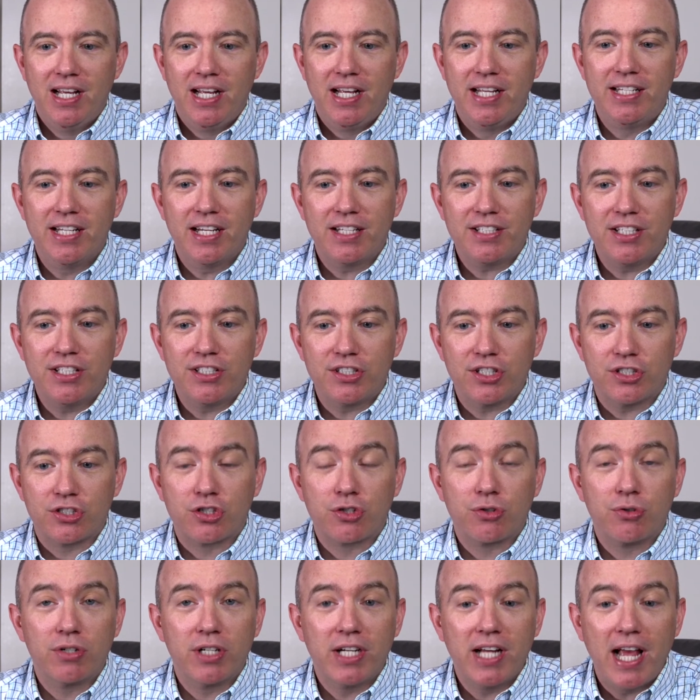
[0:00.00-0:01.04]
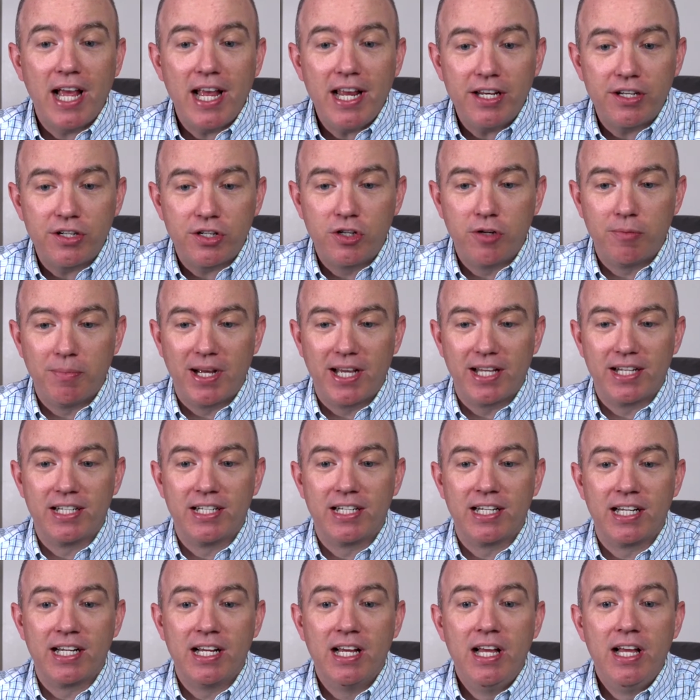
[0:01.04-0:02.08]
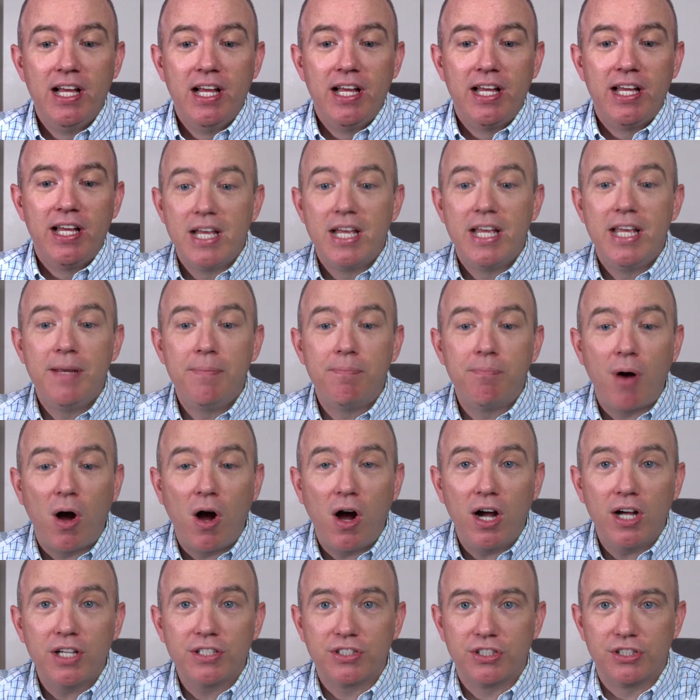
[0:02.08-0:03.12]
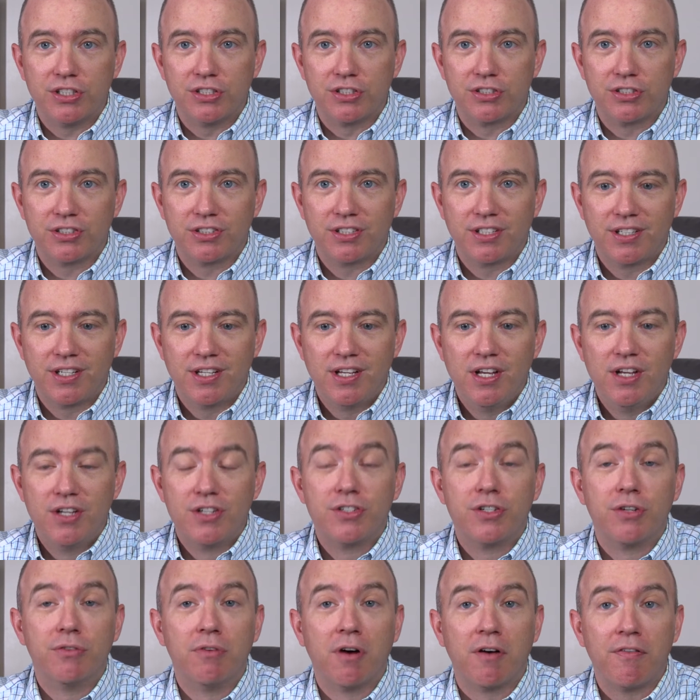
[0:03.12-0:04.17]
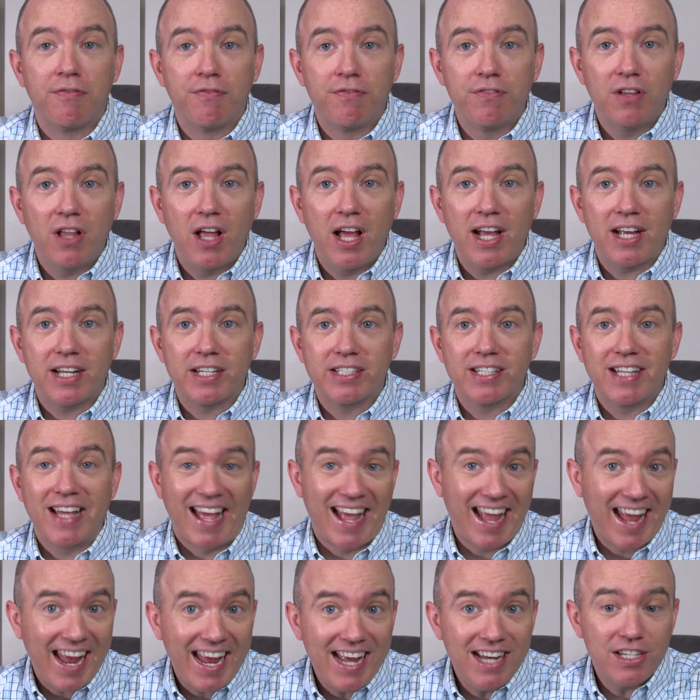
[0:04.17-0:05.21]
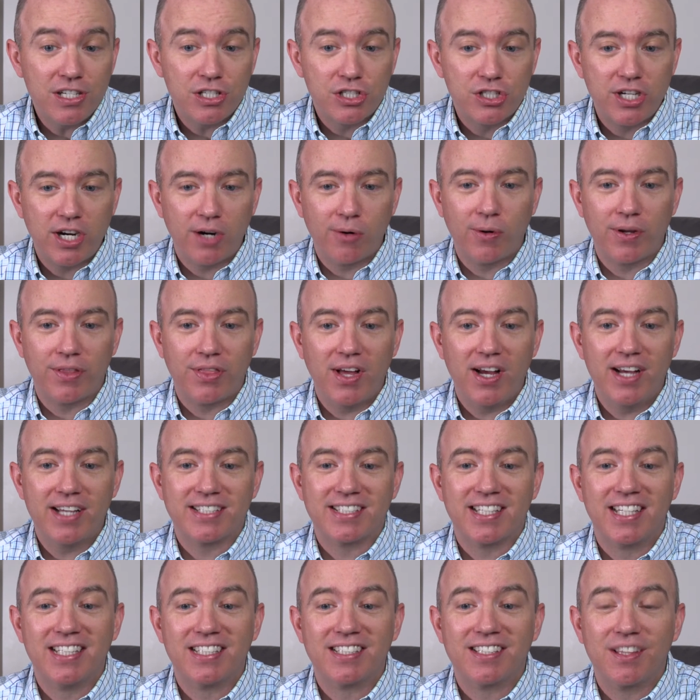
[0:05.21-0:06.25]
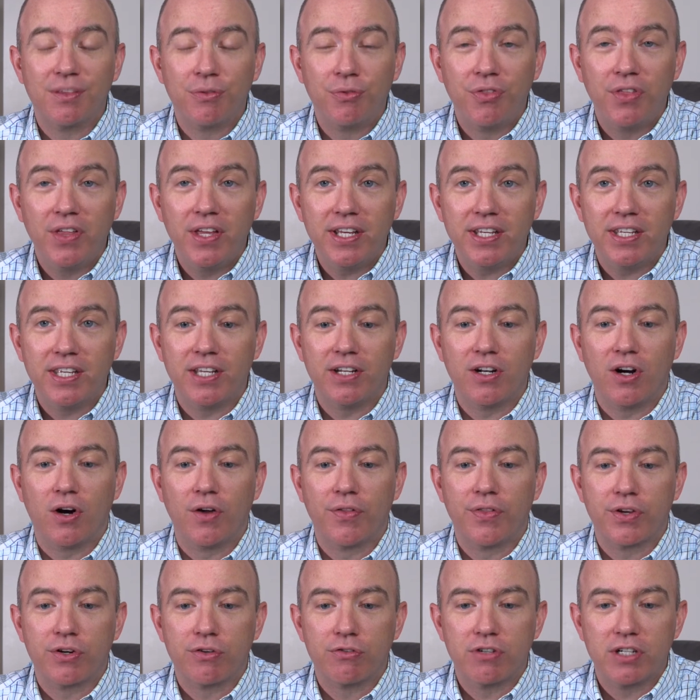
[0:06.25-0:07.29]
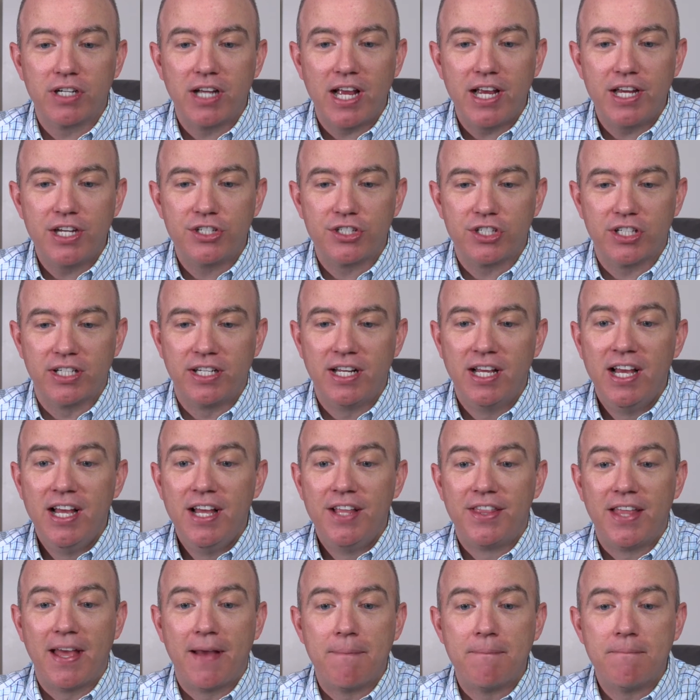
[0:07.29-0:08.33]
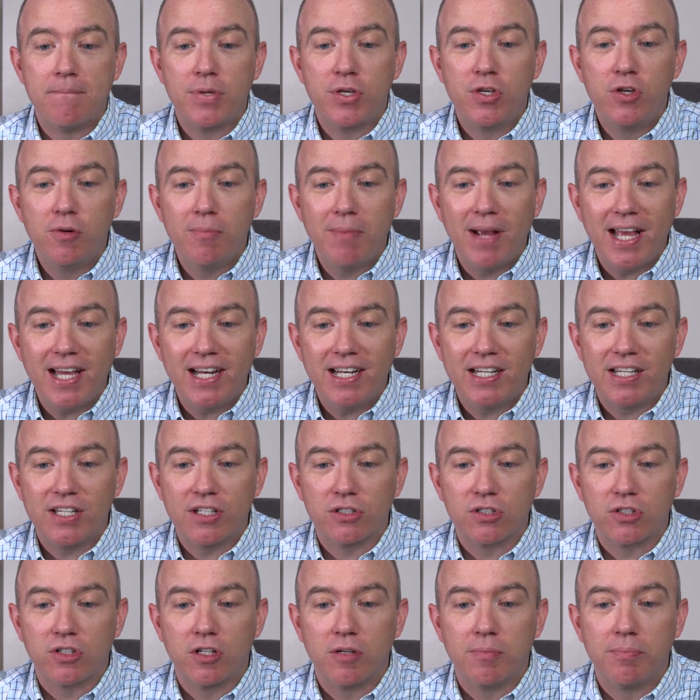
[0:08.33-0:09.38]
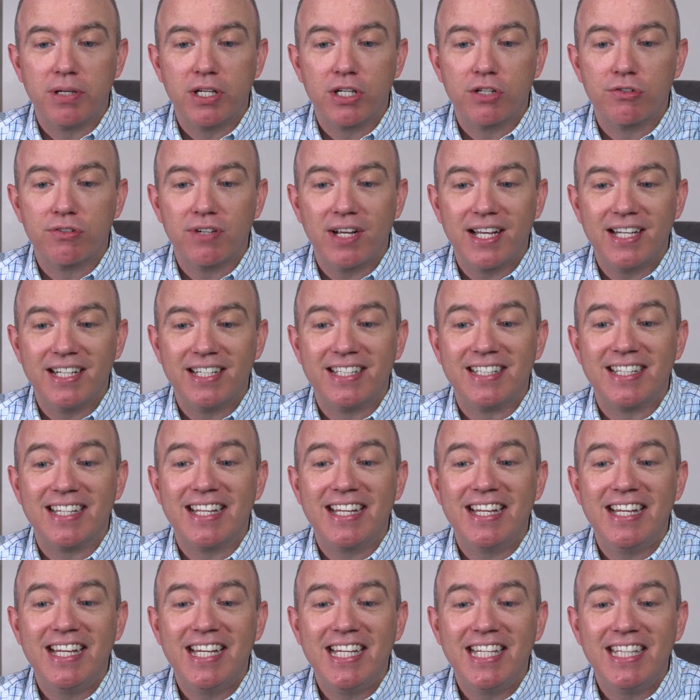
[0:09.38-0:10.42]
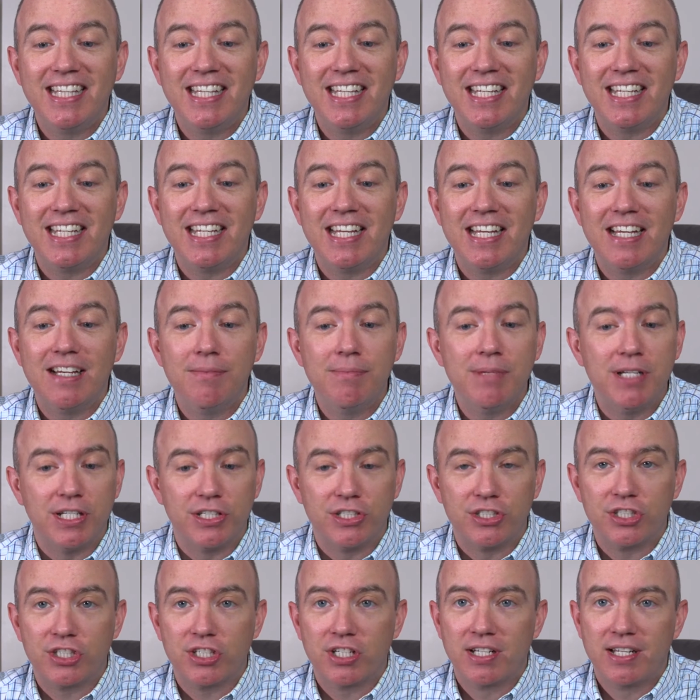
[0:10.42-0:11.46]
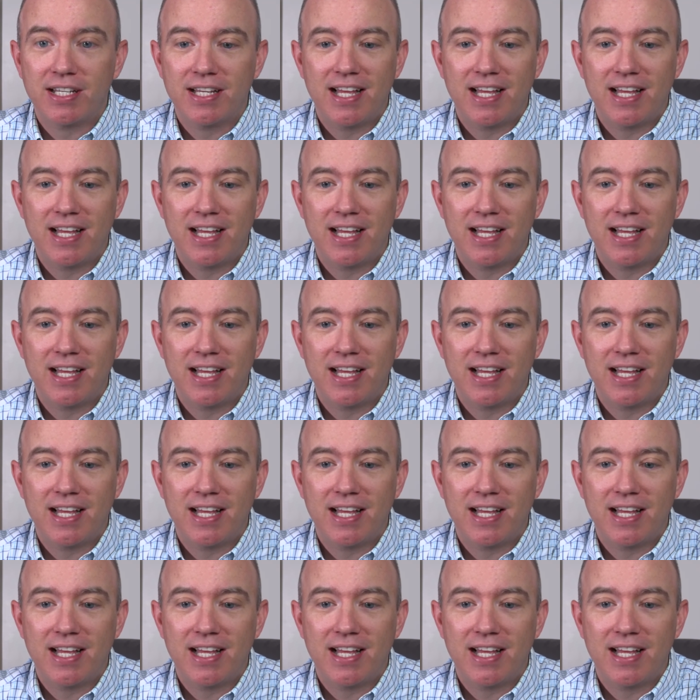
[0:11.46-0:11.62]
He doesn't just create humanity, he pauses to reflect and to share with us his thinking on the creation, that humanity is going to be created in the image